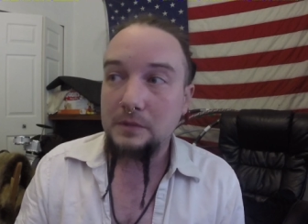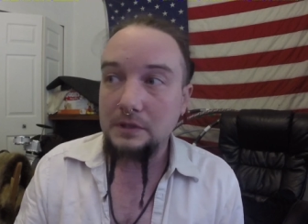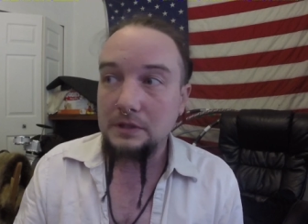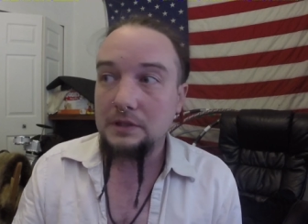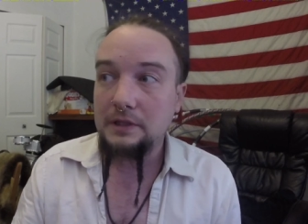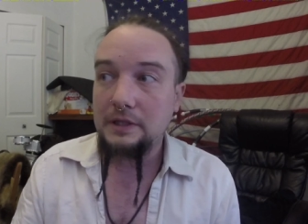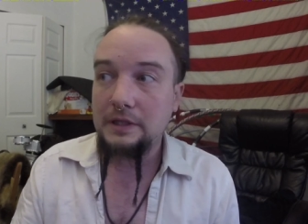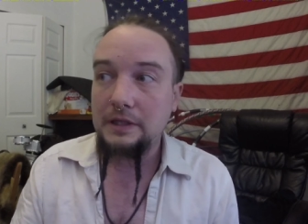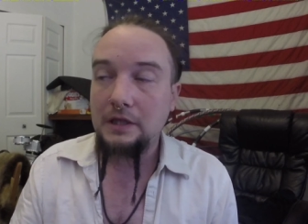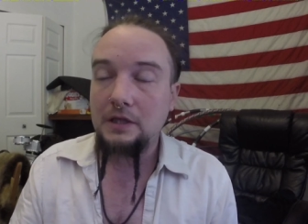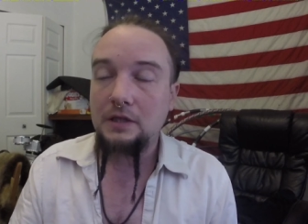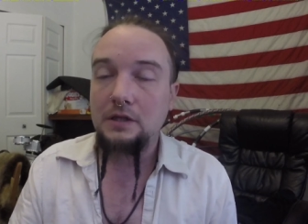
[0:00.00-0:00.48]

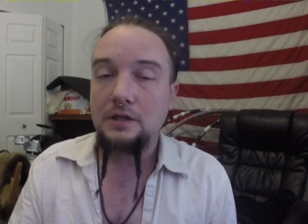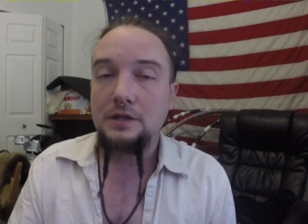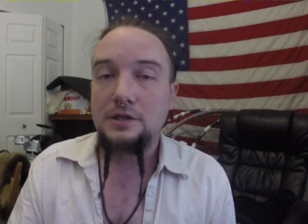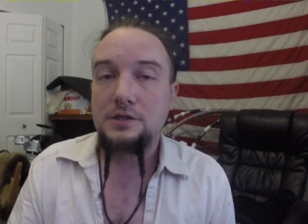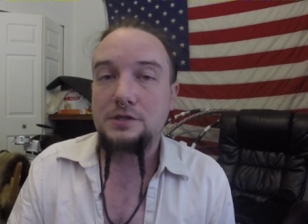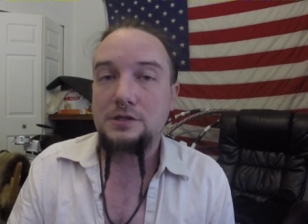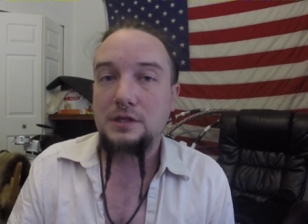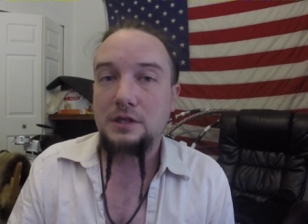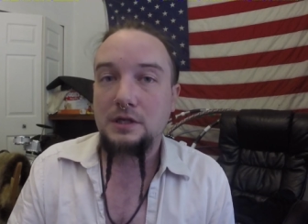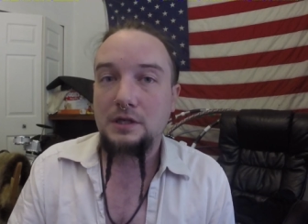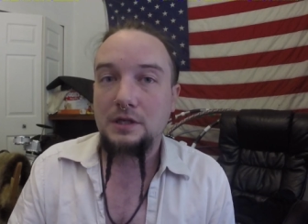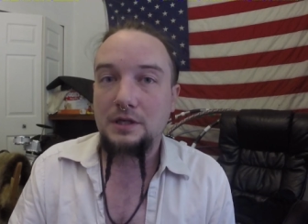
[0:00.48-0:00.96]
Middle
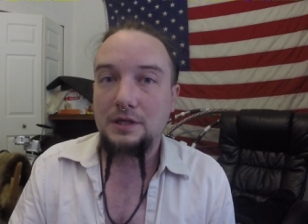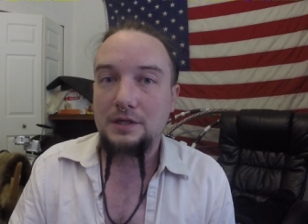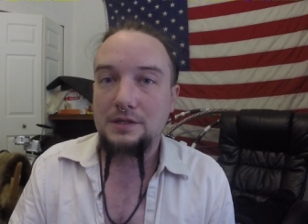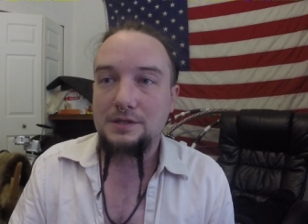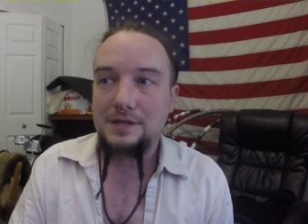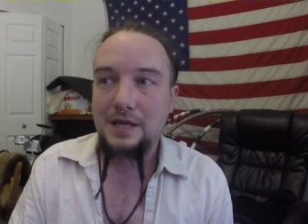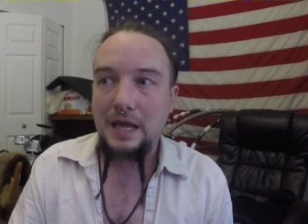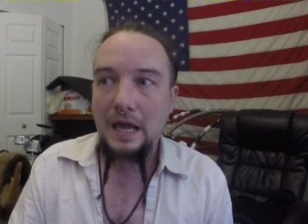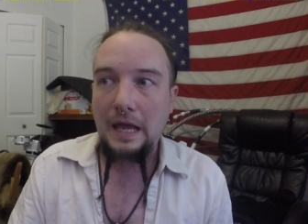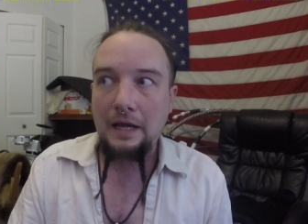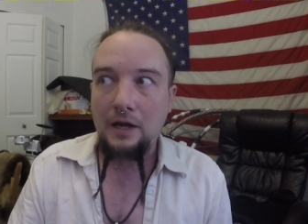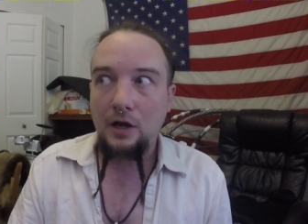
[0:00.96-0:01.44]
English, and
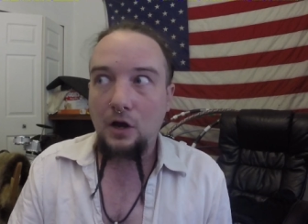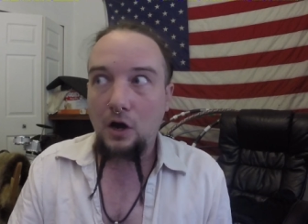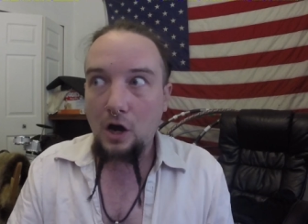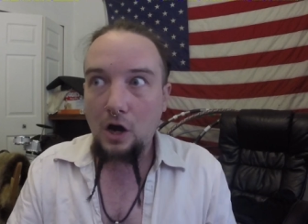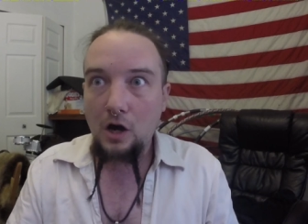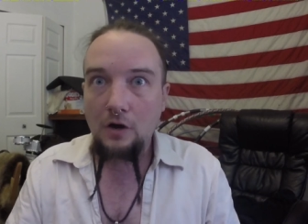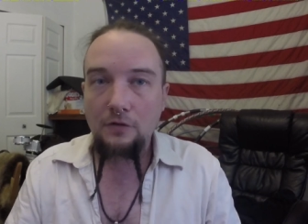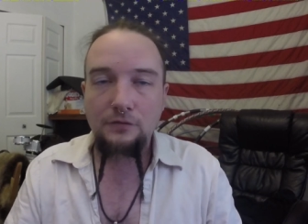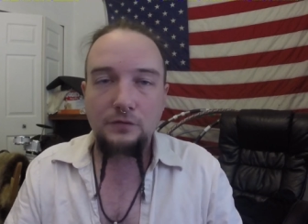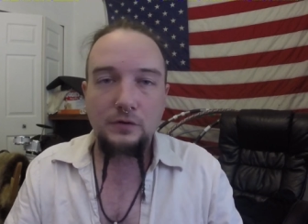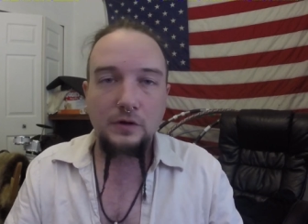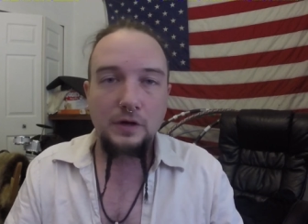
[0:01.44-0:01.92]
it's an
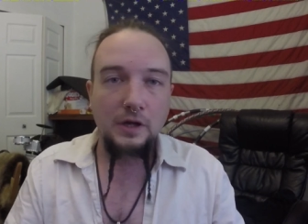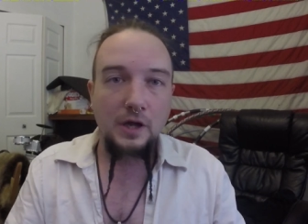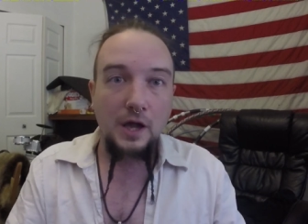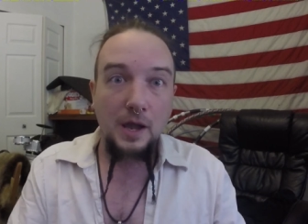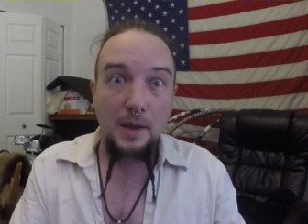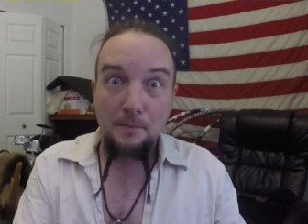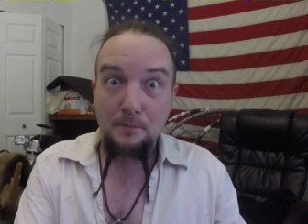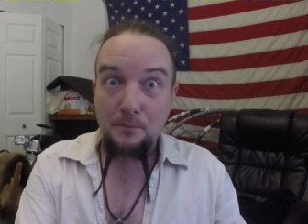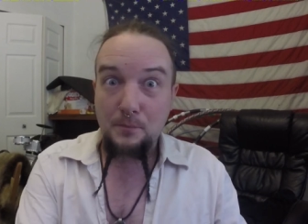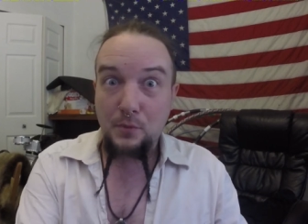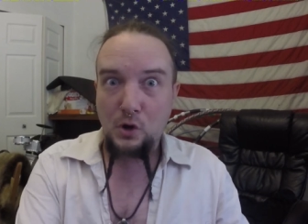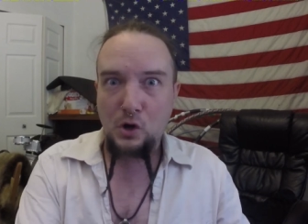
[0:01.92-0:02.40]
offering,
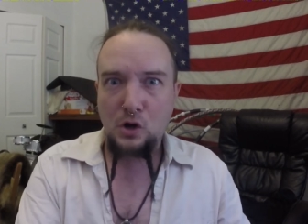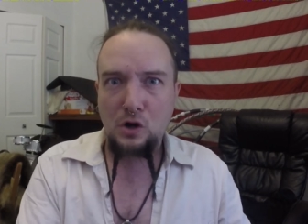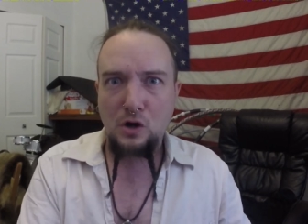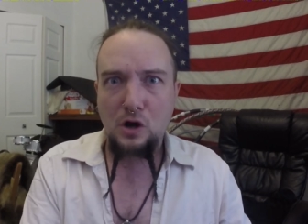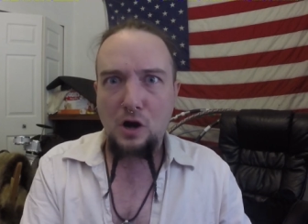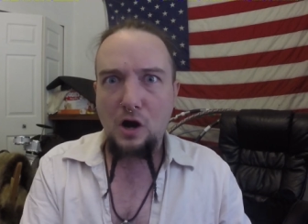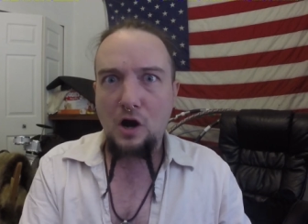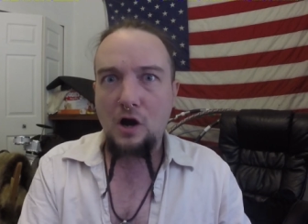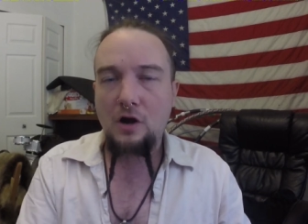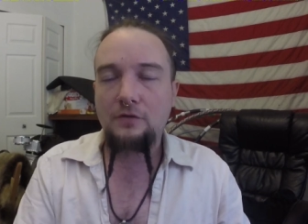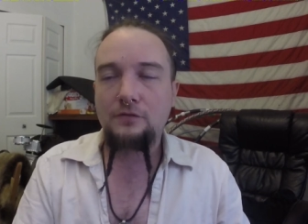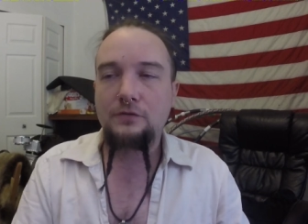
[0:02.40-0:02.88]
a burnt
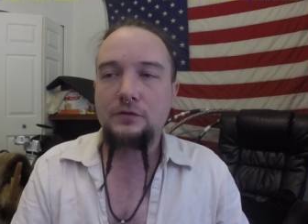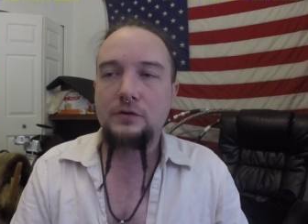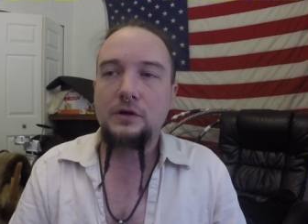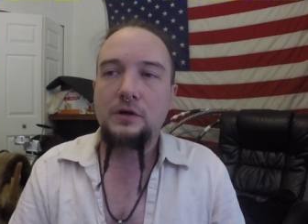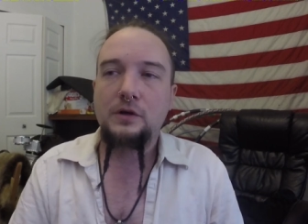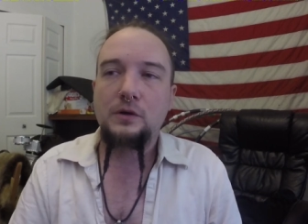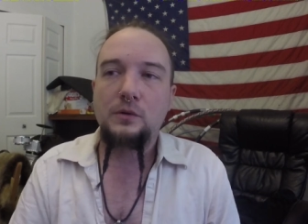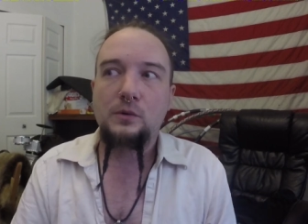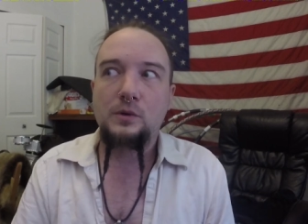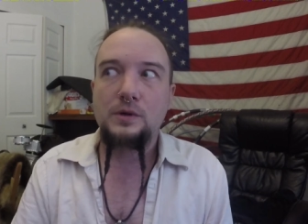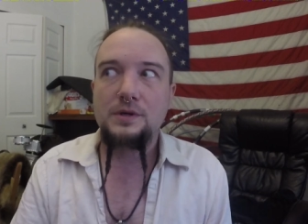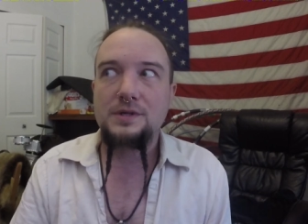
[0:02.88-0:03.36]

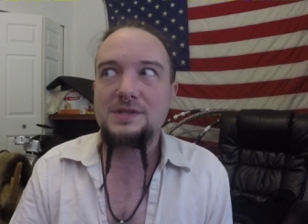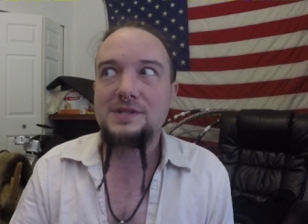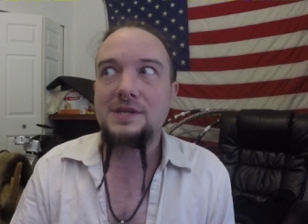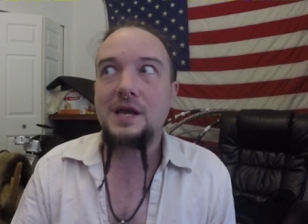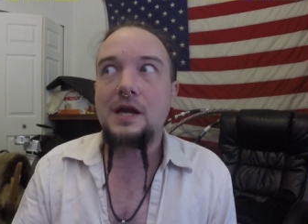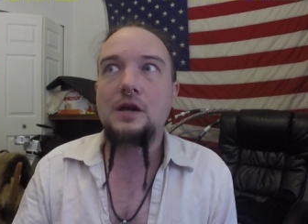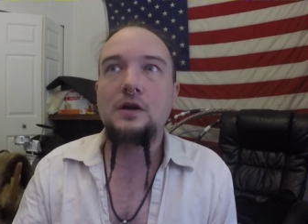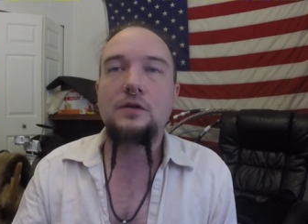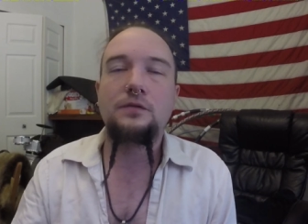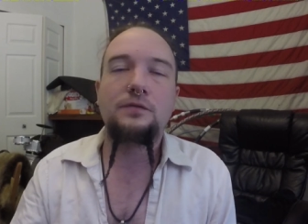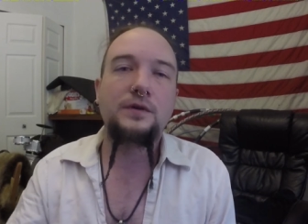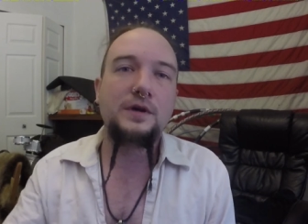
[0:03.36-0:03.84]
offering, or a
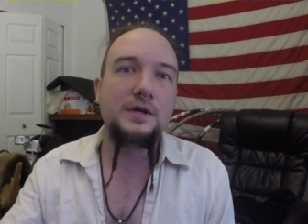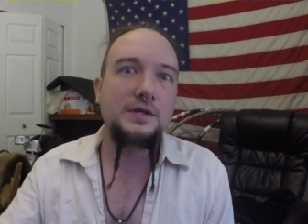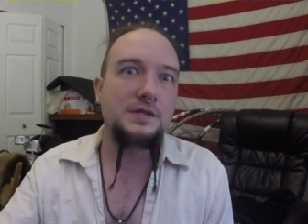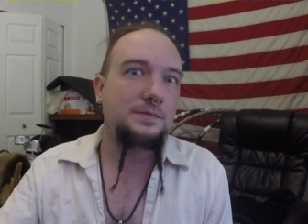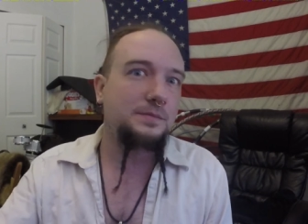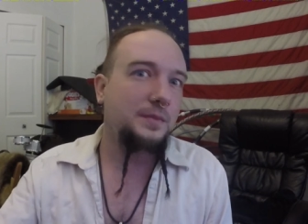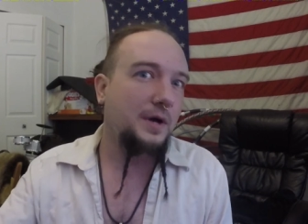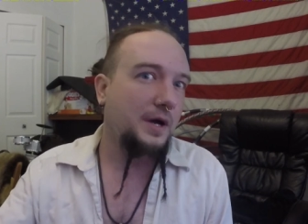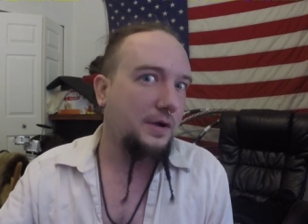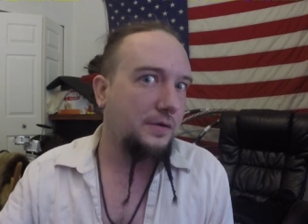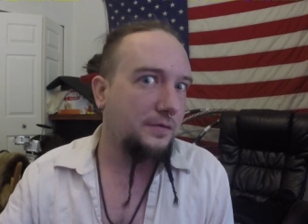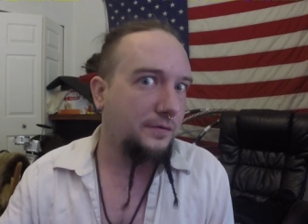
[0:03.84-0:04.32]
sacrifice
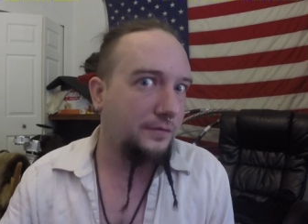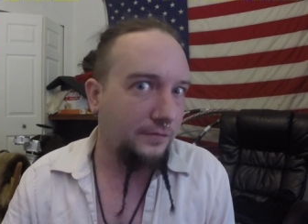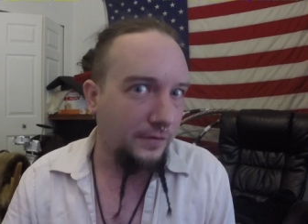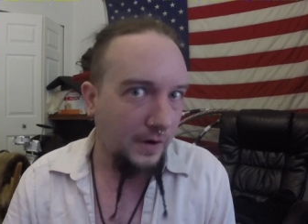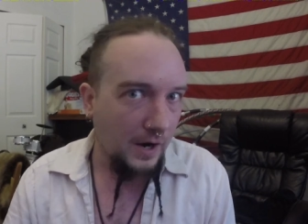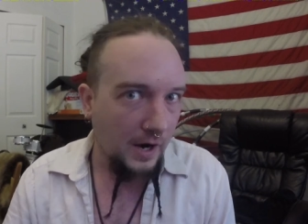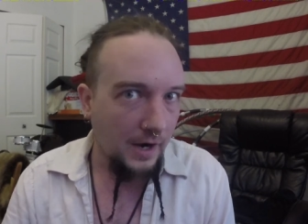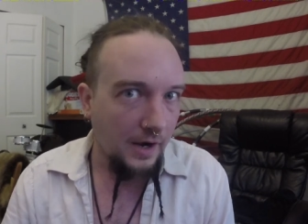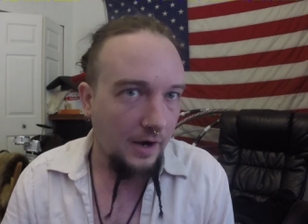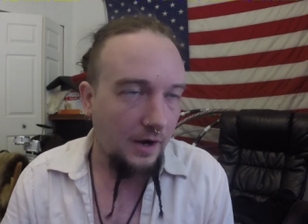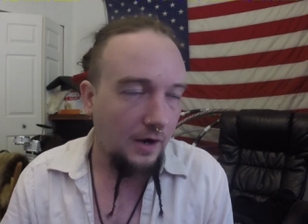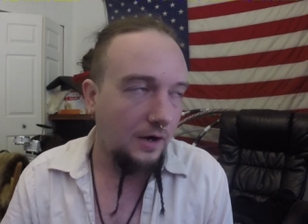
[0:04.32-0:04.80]
by
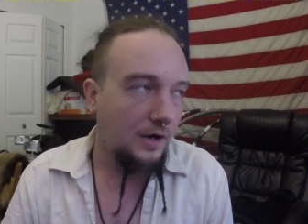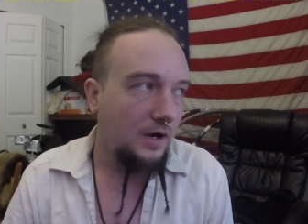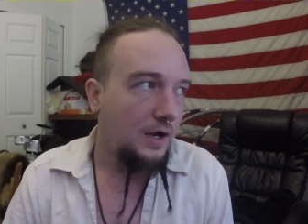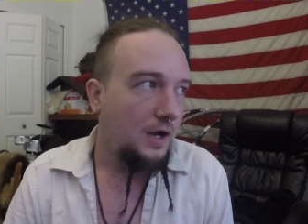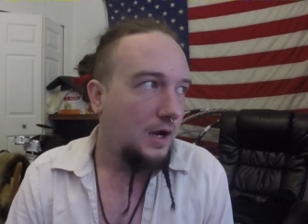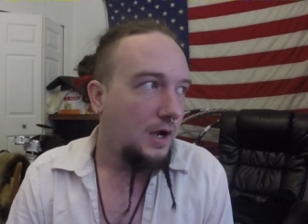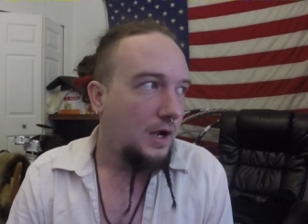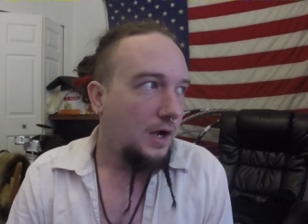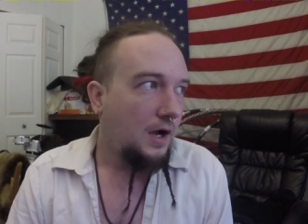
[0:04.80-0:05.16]
fire.